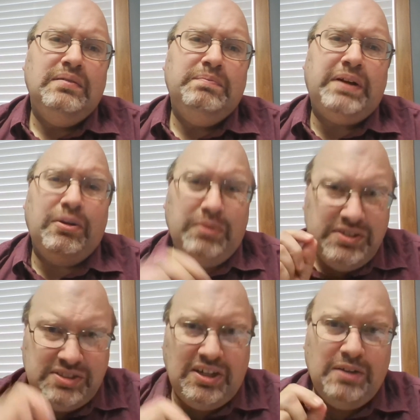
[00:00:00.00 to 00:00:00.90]
But I want to
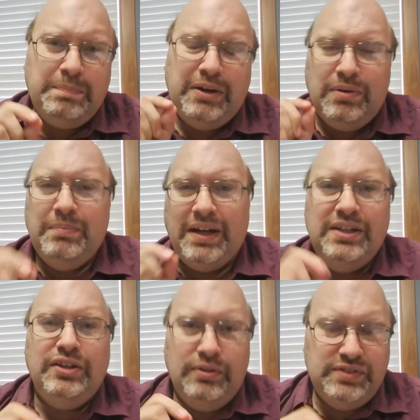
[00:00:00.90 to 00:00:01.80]
start by
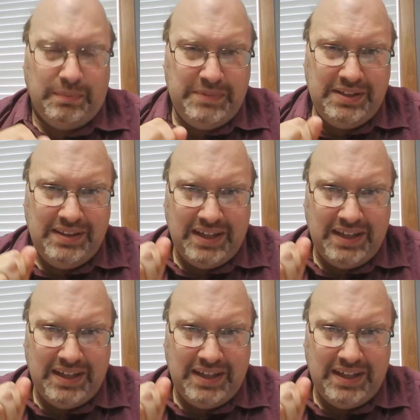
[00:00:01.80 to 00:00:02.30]
reminding you of something,